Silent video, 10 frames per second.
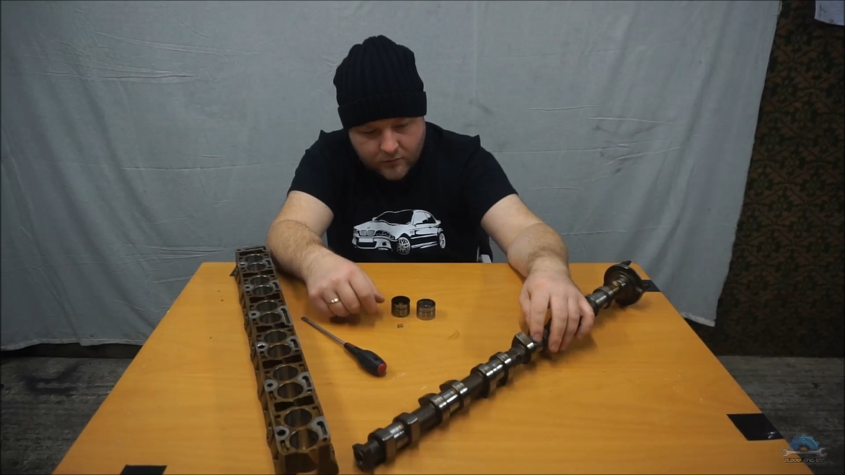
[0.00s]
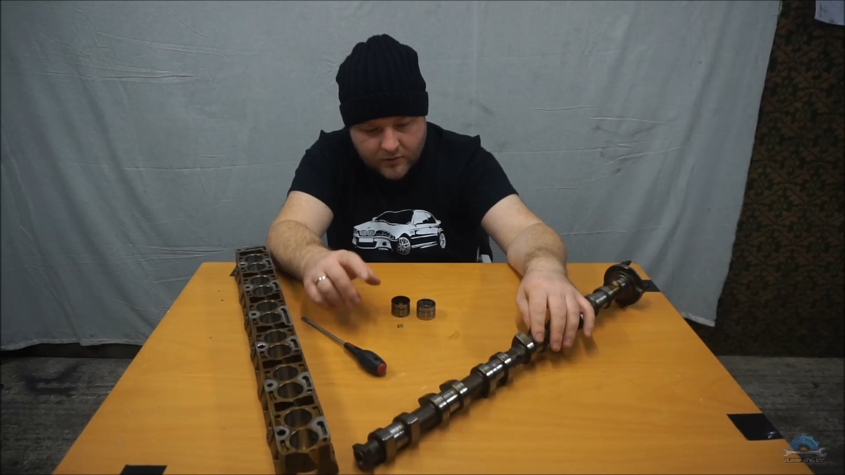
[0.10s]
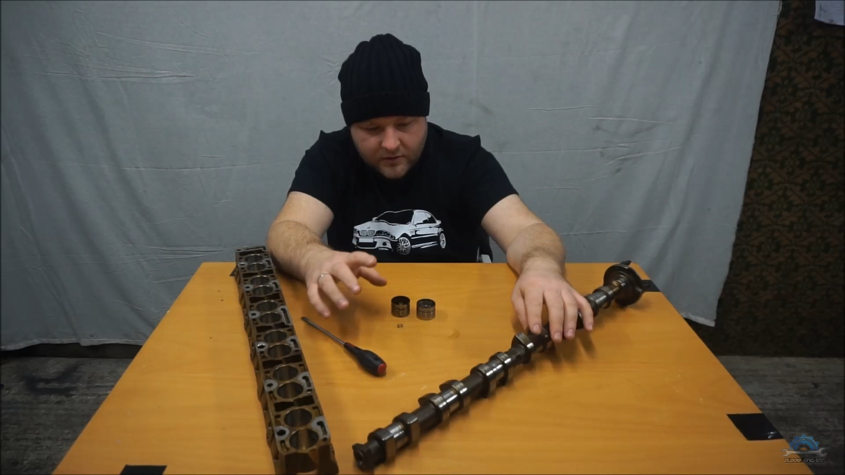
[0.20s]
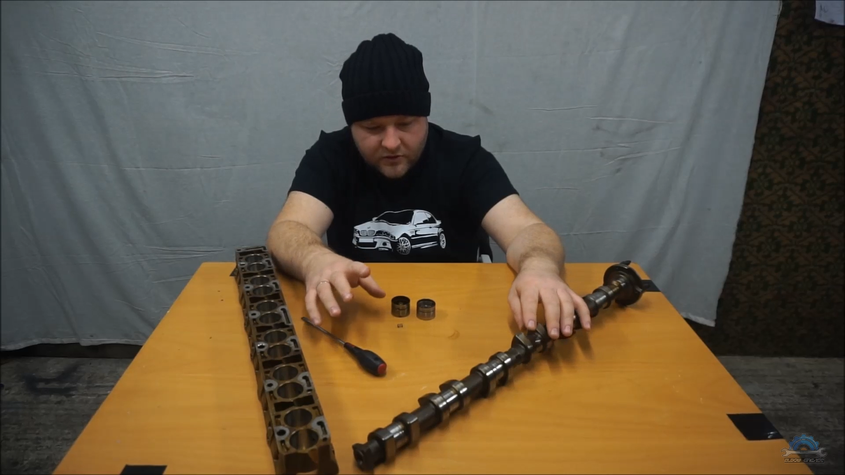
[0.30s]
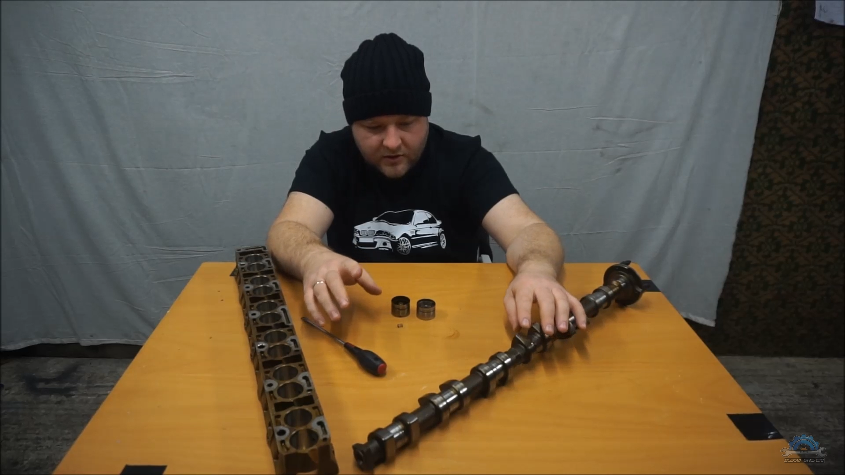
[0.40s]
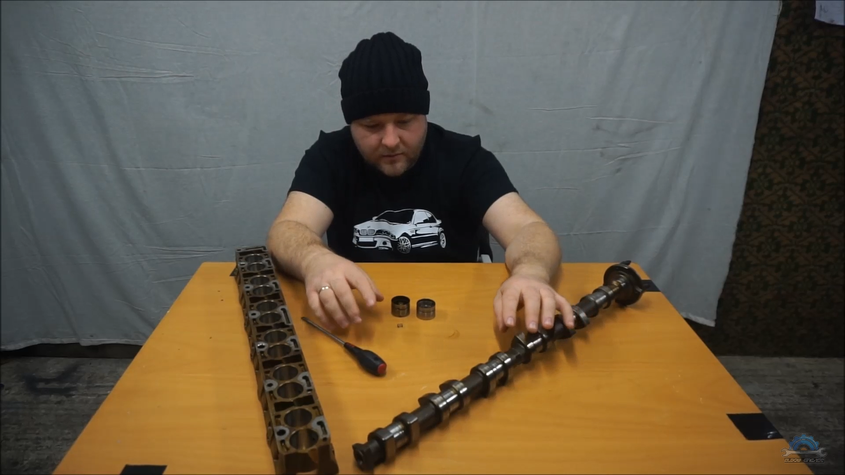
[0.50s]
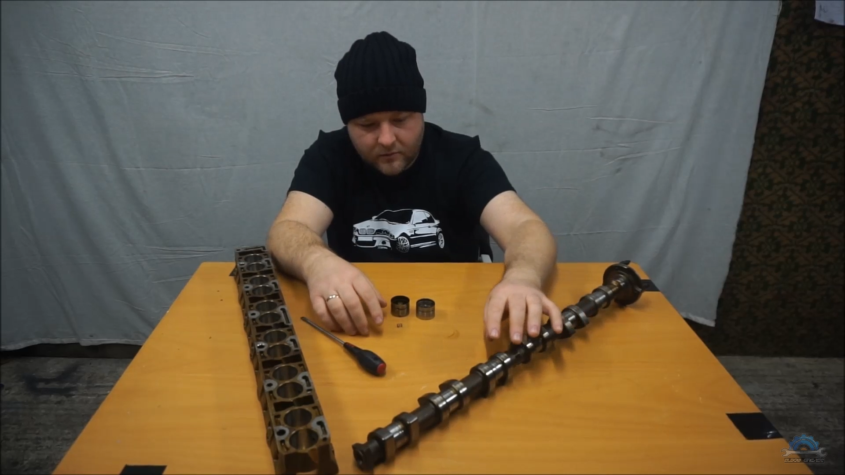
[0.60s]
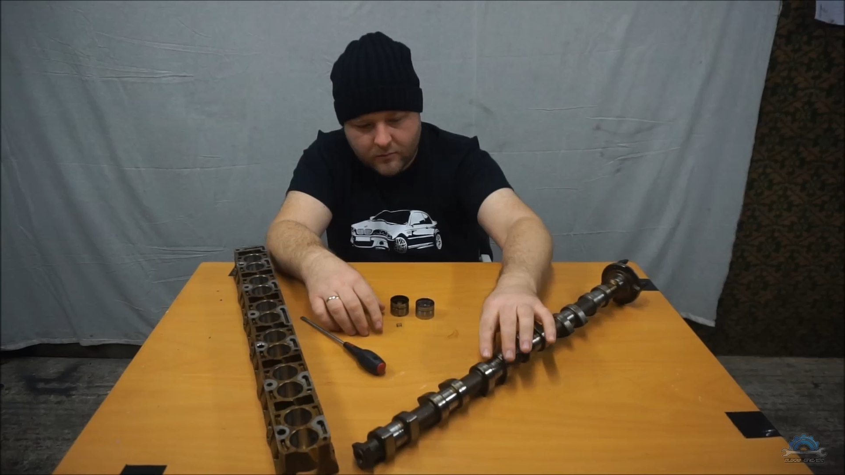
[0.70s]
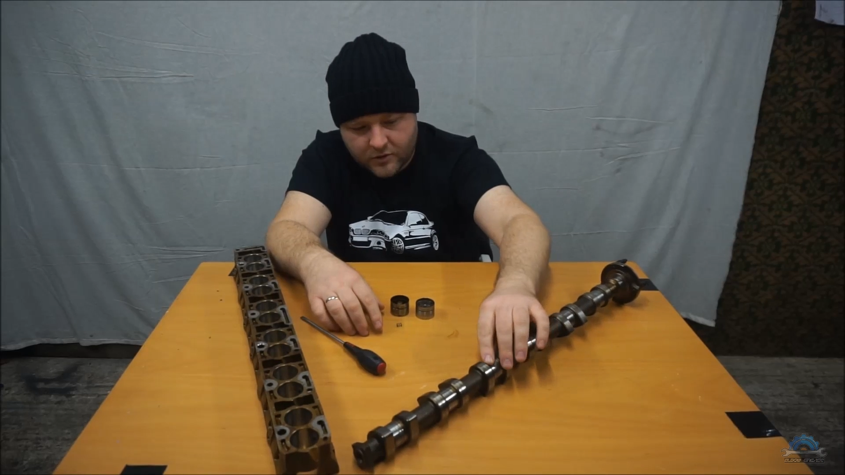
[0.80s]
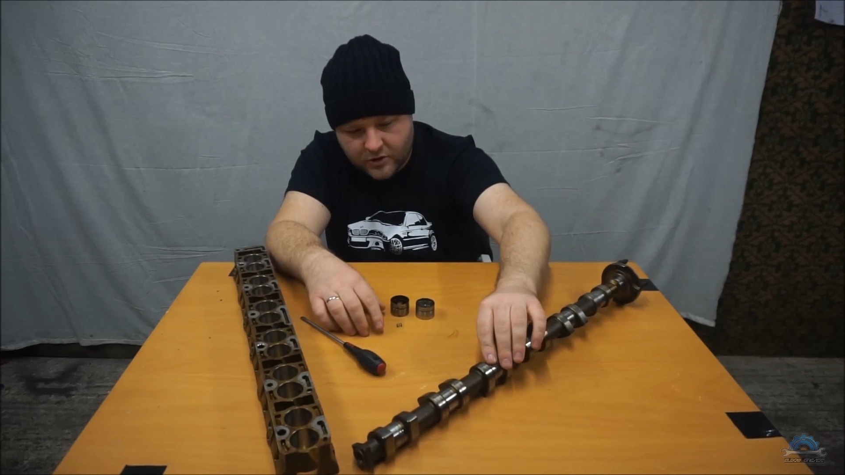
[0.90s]
You can send them
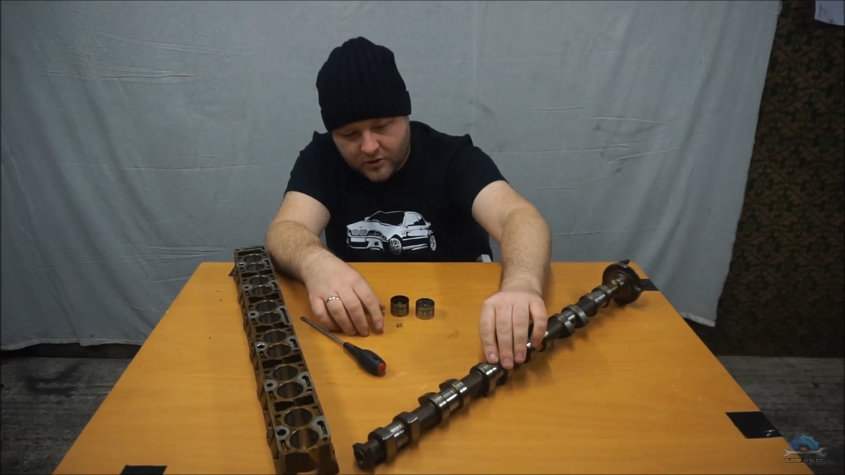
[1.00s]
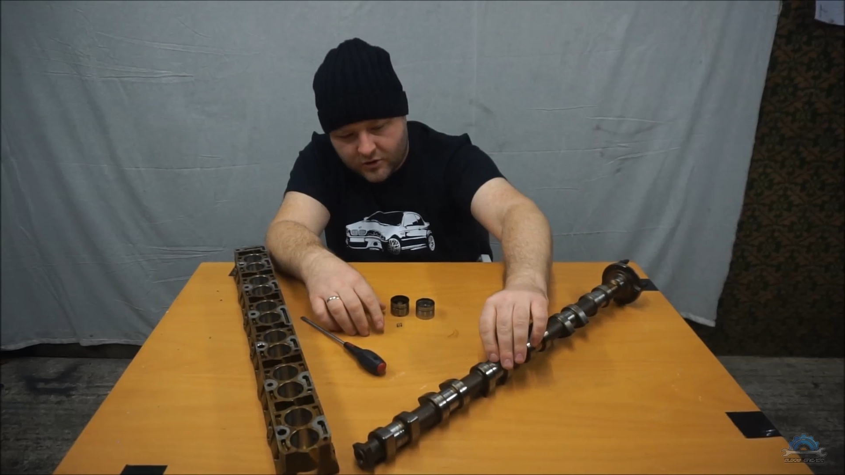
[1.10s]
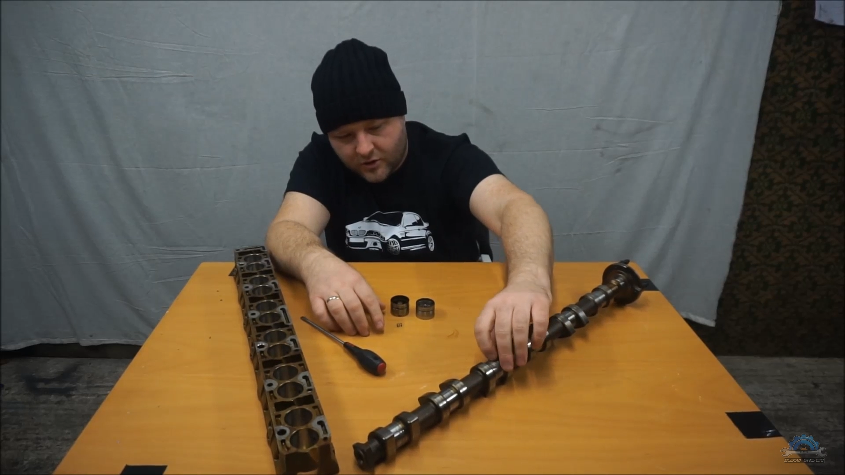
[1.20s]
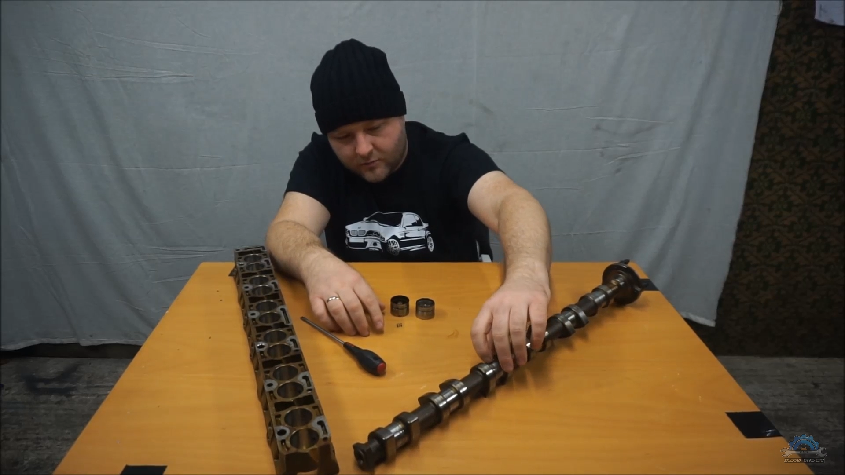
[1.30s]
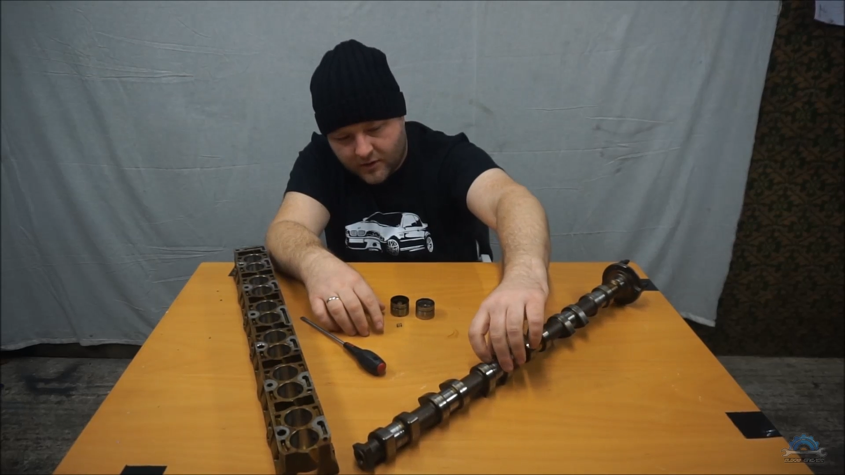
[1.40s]
to machine shop.